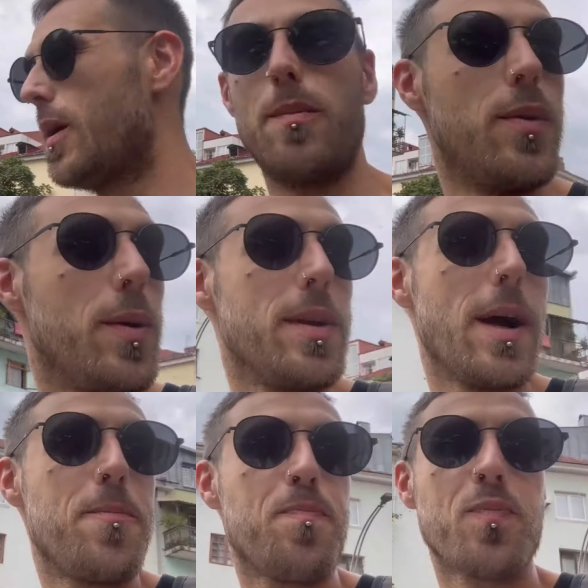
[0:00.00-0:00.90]
But
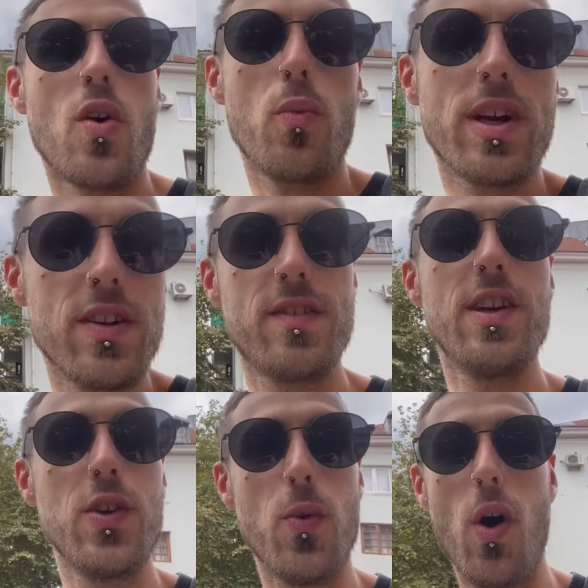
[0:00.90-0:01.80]
yeah, we
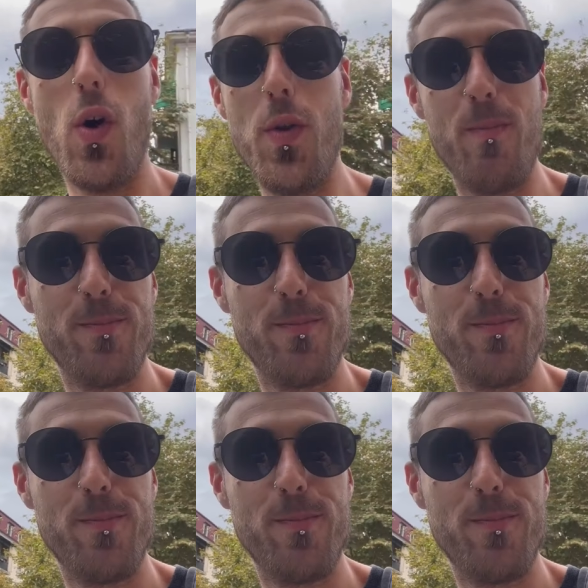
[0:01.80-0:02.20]
continue on.